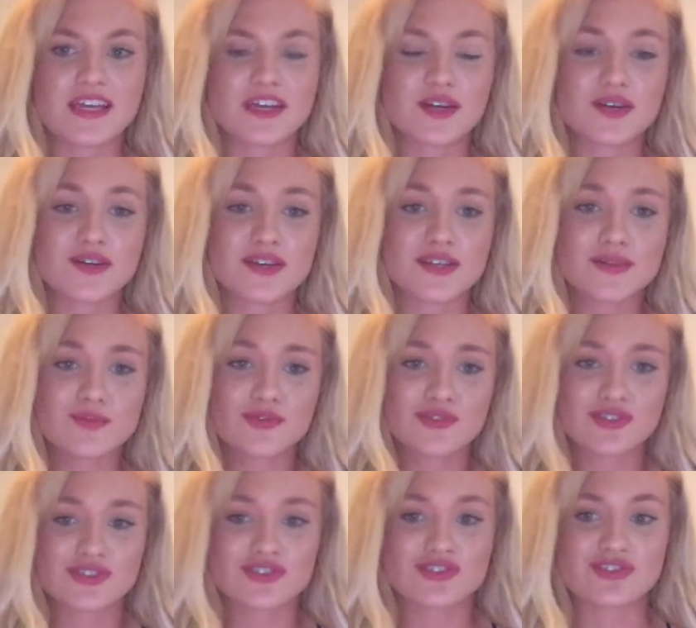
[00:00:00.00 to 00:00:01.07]
it created
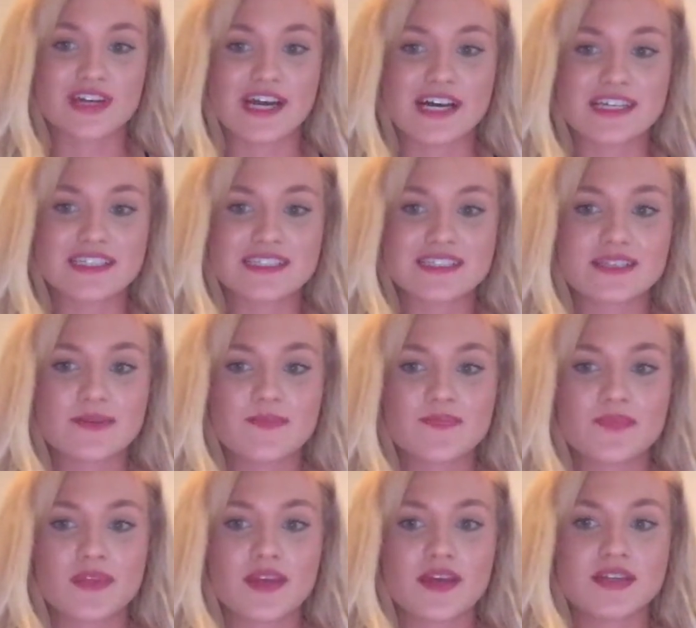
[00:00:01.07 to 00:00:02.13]
more stress
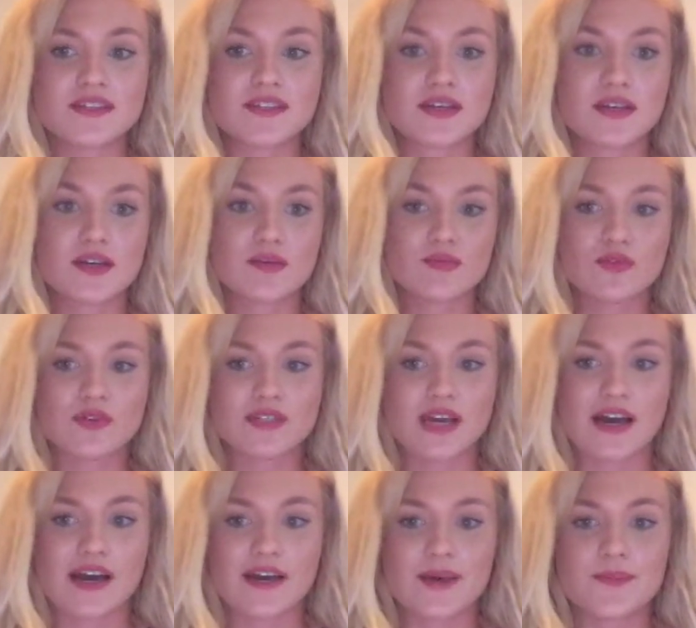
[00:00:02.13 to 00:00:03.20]
and took up more
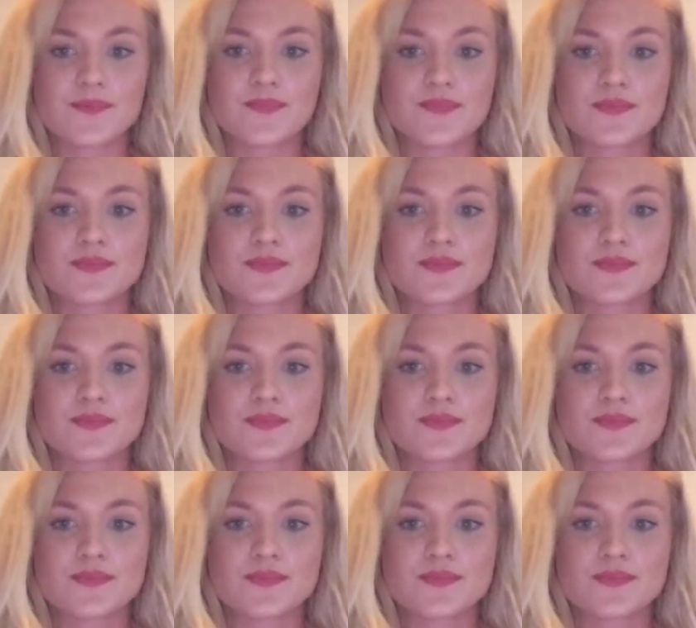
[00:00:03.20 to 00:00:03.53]
time.